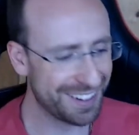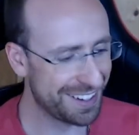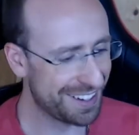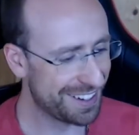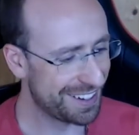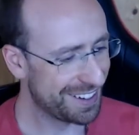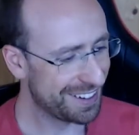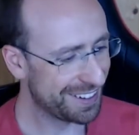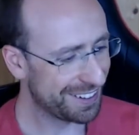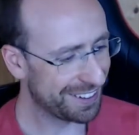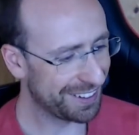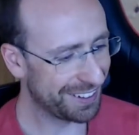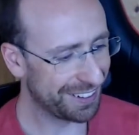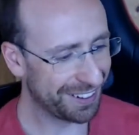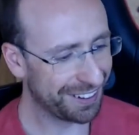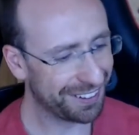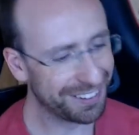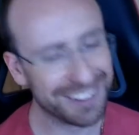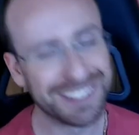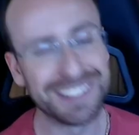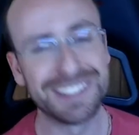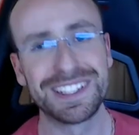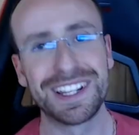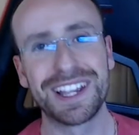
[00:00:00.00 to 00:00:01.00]
You know, this
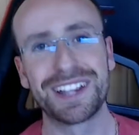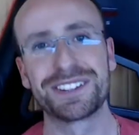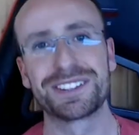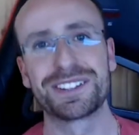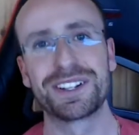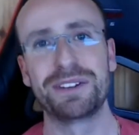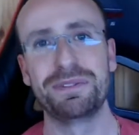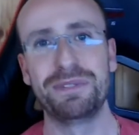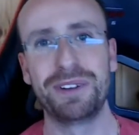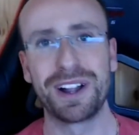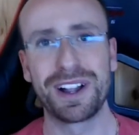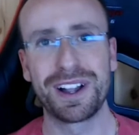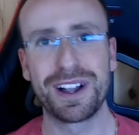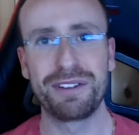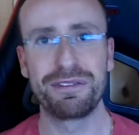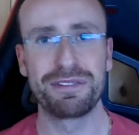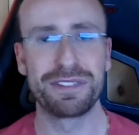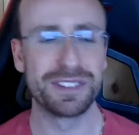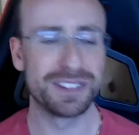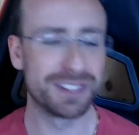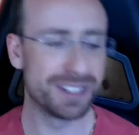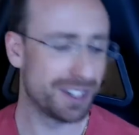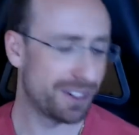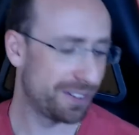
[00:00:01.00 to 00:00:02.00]
is outside my comfort
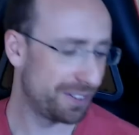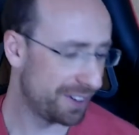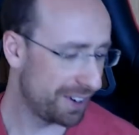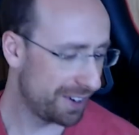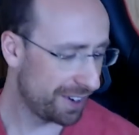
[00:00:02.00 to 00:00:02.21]
zone.